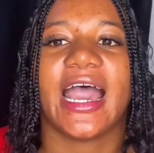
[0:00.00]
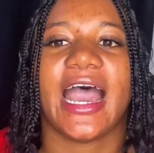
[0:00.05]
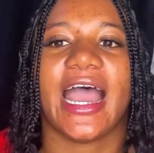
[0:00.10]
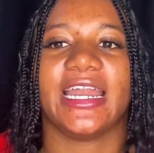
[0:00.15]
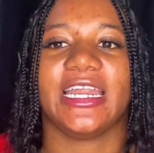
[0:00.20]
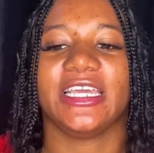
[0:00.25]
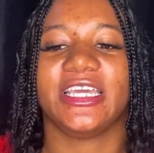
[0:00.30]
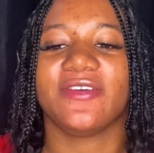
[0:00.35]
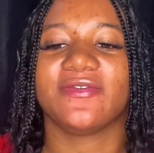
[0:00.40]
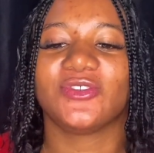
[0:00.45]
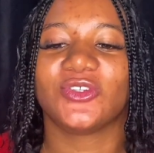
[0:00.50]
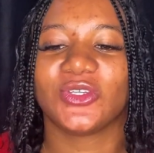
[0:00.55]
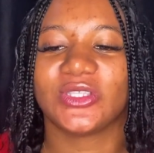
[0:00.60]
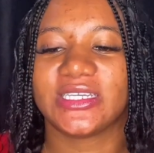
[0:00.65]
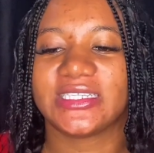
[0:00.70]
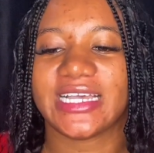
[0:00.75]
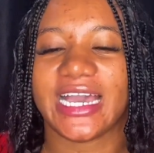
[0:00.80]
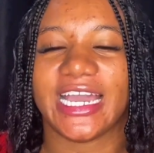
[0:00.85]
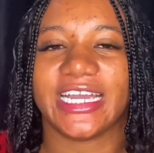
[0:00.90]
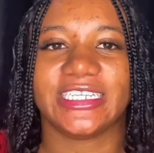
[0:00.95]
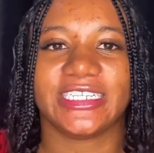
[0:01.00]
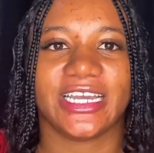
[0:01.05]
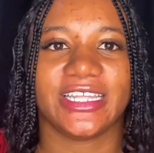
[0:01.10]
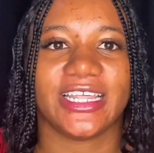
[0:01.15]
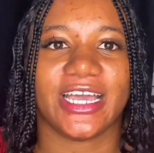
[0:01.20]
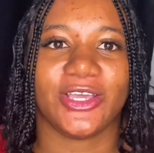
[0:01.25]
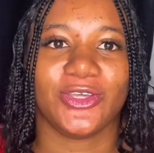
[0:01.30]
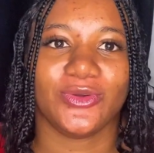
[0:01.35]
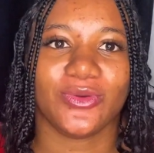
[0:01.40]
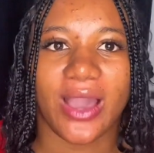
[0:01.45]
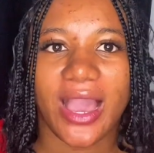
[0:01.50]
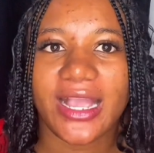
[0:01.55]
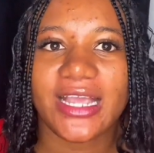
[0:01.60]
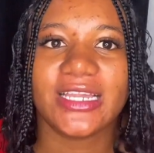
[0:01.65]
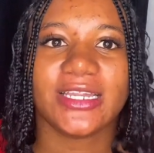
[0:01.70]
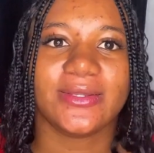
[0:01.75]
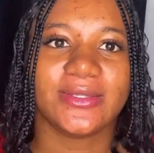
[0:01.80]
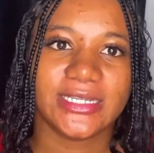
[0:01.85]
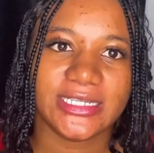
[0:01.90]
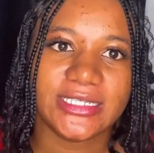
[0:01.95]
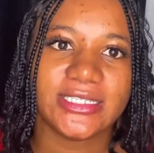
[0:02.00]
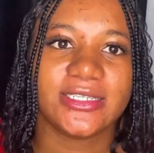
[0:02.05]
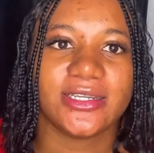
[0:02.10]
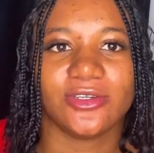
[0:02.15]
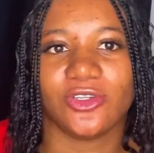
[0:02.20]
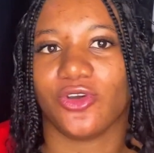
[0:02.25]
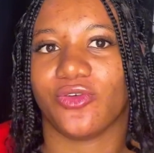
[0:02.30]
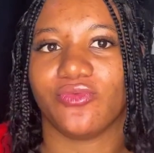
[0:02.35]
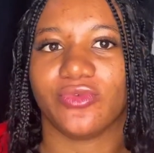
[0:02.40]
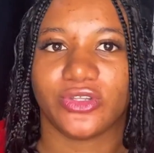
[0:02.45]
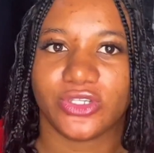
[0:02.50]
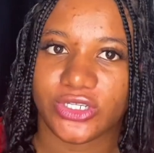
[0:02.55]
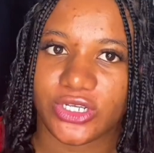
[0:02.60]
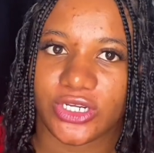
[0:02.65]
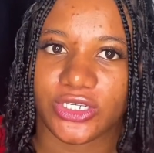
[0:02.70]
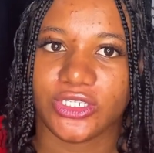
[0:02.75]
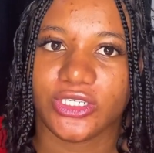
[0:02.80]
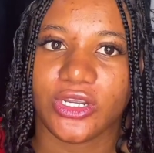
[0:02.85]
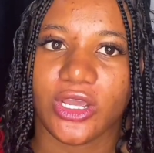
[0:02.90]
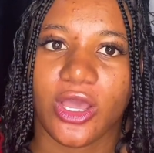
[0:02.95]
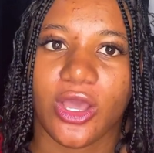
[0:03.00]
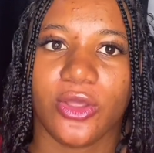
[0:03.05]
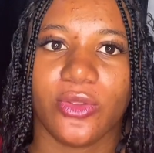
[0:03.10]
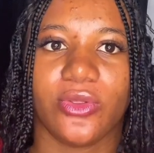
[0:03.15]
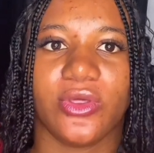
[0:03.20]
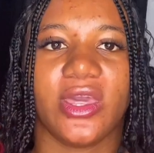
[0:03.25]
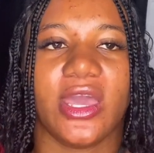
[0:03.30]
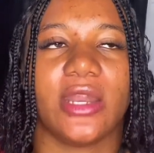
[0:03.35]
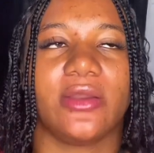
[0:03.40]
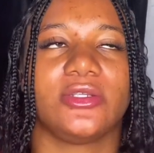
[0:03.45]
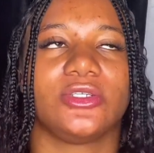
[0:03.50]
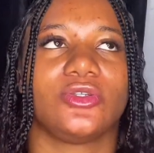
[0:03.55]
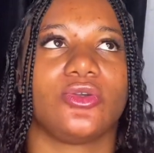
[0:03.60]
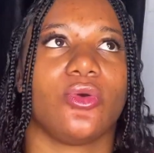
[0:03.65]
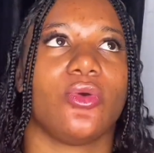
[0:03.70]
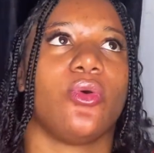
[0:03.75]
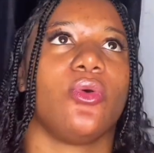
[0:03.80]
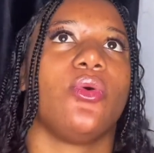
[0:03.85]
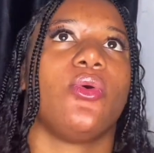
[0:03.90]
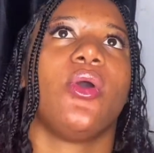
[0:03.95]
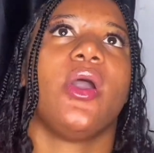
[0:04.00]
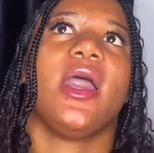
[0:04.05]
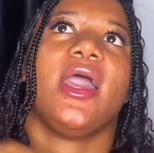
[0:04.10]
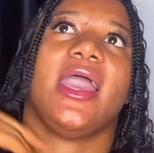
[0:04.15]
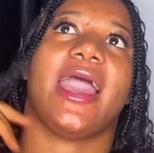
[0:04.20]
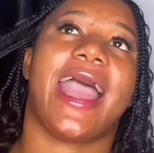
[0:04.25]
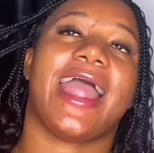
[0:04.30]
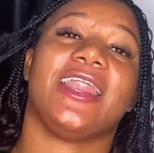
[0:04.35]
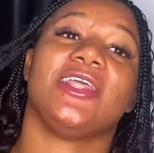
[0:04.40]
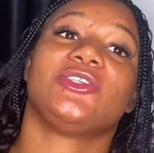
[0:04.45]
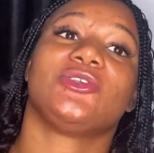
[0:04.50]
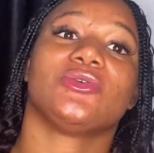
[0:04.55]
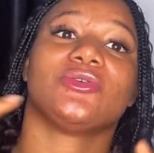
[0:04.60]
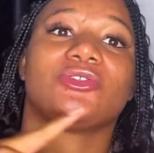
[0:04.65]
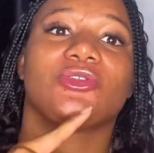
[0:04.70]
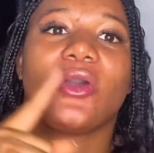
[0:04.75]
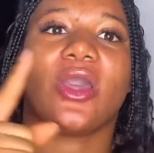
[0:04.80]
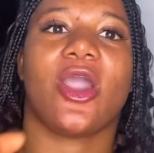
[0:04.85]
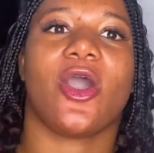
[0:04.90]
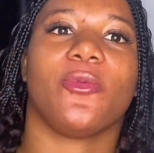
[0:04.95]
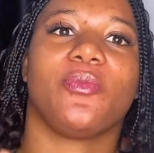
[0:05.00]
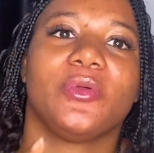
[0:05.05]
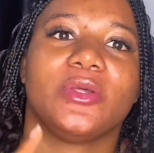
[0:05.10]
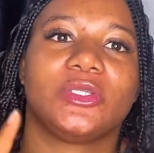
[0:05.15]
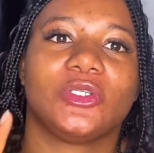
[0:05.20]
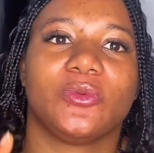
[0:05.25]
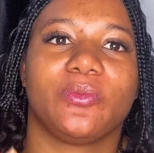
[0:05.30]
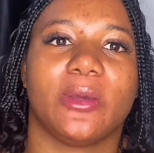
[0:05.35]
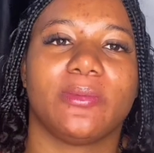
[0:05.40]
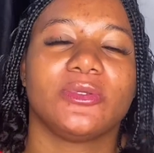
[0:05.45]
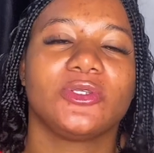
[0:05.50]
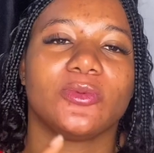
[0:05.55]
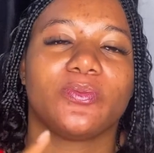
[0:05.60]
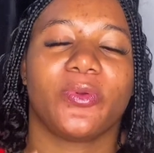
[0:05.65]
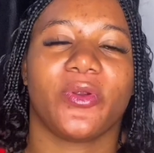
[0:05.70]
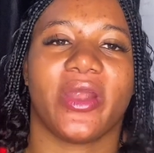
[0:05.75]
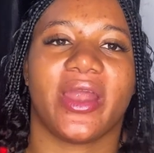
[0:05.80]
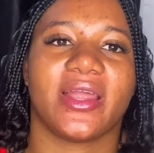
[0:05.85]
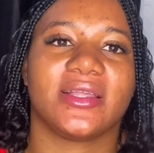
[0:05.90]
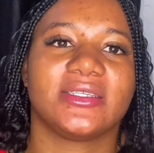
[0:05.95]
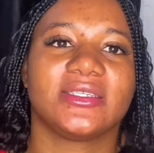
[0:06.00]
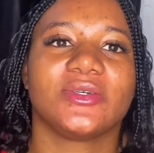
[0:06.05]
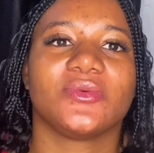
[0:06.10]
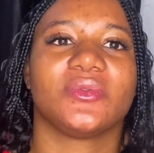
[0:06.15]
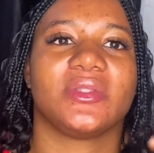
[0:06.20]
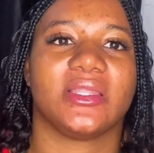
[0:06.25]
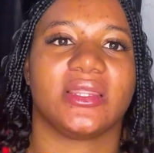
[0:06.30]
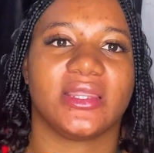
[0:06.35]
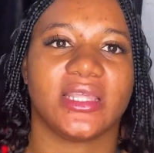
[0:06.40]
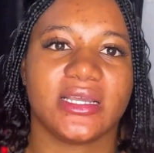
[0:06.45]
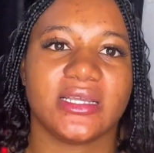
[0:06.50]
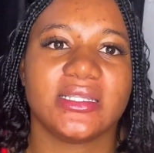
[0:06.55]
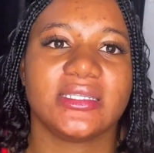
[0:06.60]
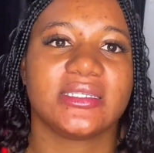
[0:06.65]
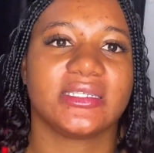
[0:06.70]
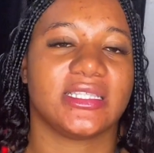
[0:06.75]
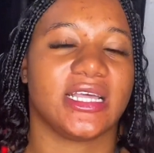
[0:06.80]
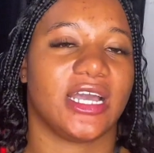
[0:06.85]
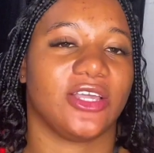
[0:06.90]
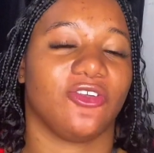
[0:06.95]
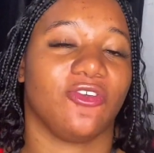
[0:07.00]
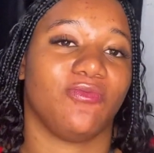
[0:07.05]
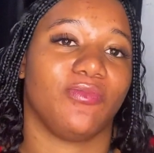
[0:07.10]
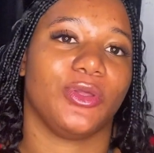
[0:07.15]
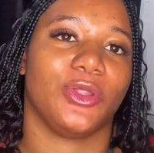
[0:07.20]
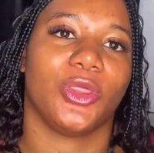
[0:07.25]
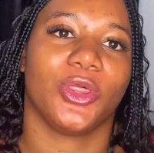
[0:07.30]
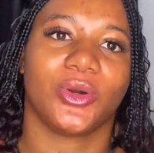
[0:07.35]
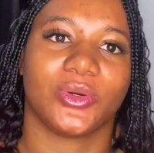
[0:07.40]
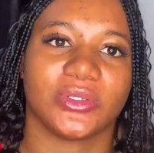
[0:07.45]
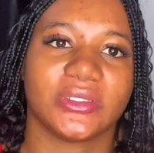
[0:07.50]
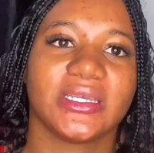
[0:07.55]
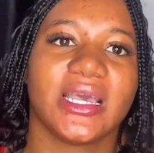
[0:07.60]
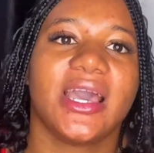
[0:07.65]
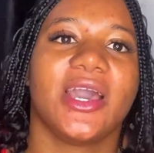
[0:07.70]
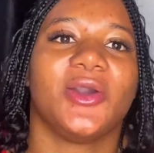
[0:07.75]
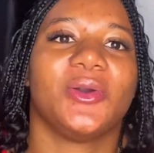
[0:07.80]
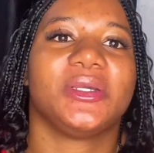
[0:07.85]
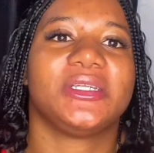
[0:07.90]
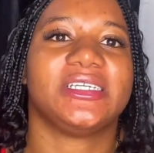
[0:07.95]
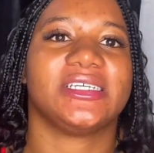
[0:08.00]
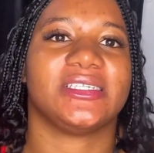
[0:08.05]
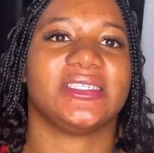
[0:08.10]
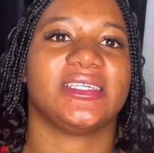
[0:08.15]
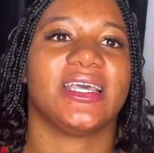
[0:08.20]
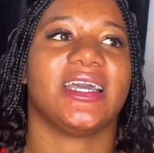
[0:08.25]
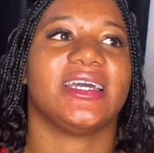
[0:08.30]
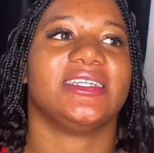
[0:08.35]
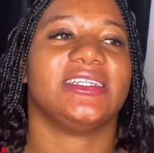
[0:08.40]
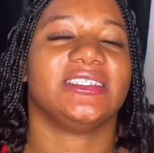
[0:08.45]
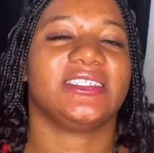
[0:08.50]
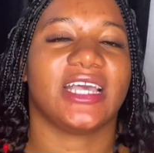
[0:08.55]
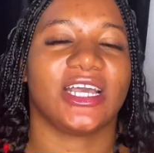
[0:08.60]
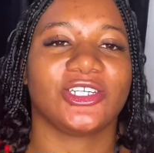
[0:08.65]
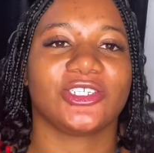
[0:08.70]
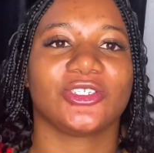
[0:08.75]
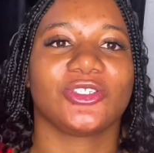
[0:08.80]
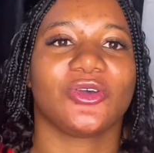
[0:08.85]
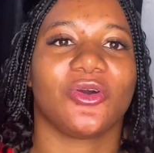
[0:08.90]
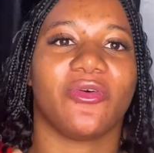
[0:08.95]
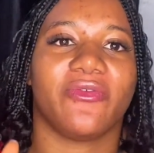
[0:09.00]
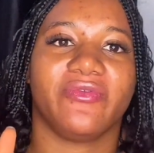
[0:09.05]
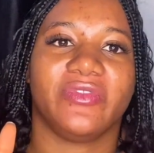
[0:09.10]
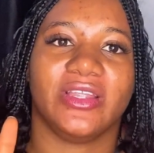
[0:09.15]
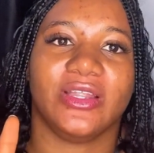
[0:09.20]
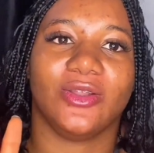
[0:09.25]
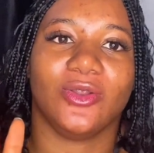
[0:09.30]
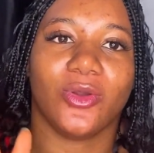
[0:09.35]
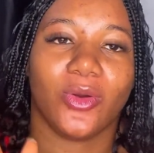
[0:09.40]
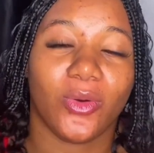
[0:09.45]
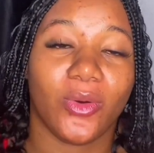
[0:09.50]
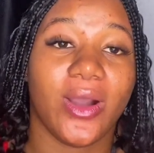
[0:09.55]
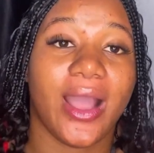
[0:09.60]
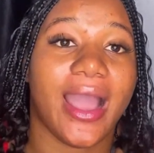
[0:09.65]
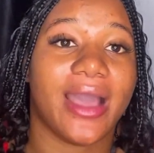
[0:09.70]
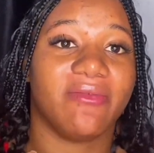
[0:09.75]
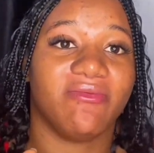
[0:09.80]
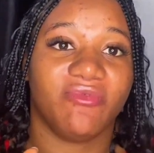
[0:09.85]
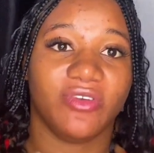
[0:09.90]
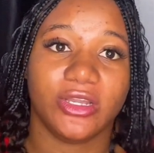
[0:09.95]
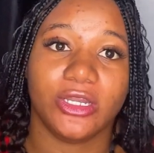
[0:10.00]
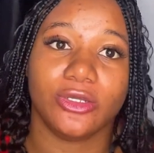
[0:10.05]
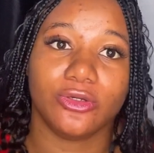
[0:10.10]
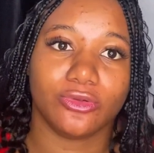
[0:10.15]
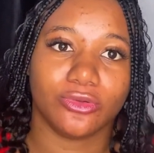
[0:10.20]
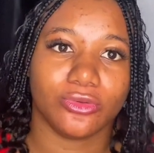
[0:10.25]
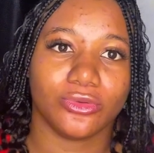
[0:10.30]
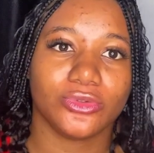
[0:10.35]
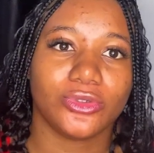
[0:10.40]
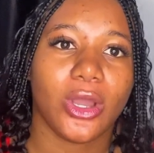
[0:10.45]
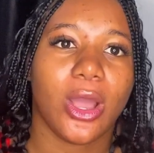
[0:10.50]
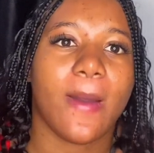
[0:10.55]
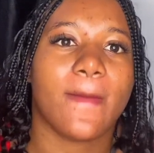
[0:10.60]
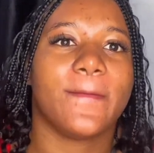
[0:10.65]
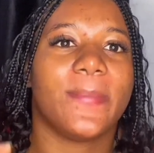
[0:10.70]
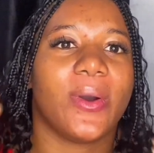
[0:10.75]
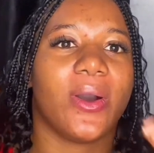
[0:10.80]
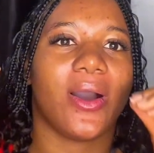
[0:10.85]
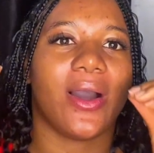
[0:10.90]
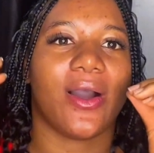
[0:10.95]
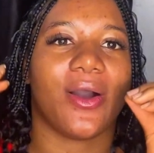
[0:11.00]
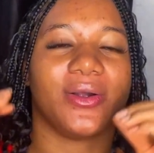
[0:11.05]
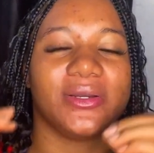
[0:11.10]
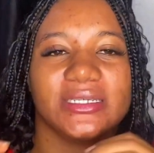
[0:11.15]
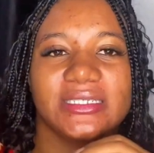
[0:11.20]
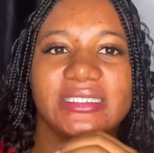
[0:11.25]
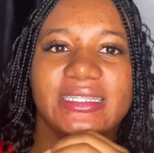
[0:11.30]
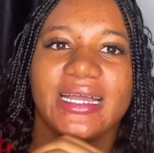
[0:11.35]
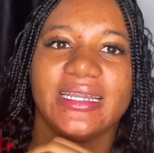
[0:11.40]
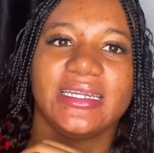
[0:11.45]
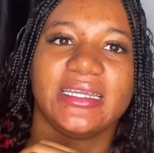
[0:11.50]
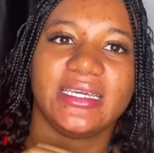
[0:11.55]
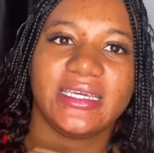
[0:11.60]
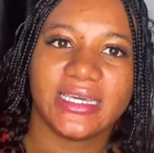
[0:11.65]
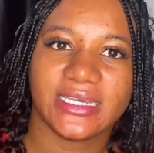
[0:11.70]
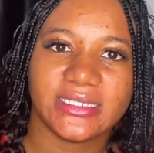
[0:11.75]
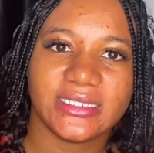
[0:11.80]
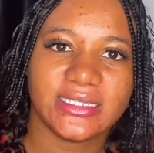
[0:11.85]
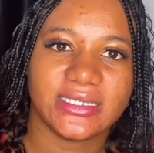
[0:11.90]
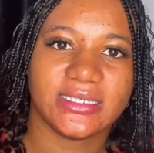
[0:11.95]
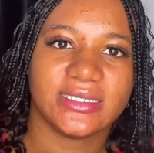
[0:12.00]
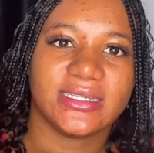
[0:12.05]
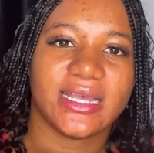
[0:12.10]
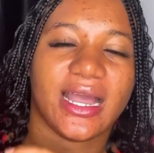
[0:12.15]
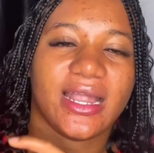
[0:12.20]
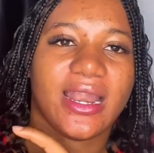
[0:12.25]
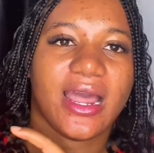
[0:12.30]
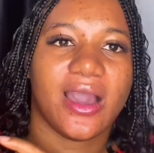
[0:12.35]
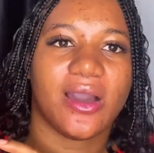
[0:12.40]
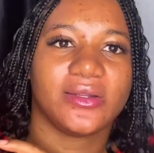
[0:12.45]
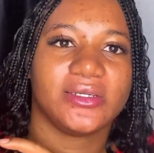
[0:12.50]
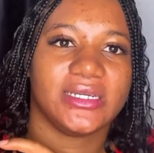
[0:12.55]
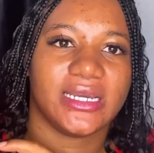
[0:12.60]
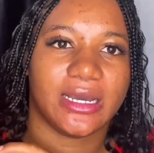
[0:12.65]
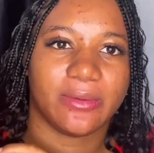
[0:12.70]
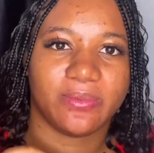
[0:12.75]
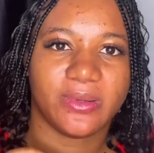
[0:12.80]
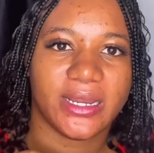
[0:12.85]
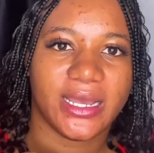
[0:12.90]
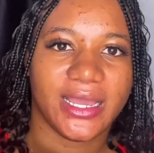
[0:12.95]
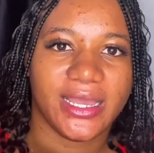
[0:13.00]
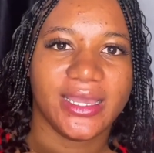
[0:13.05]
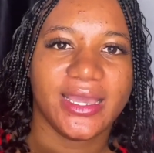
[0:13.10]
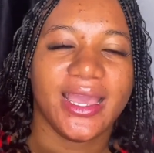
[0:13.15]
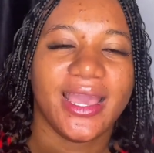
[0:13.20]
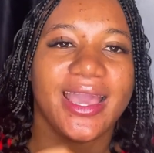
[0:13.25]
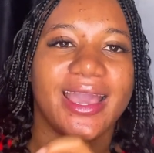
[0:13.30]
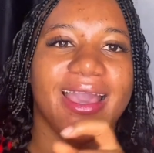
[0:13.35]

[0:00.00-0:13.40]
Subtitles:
and it gives you this idea that you actually did your research. You get so. And it also help you to be able to prehensile the things that you've been taught, which is the sections of the law are really good, but understanding cases and how they apply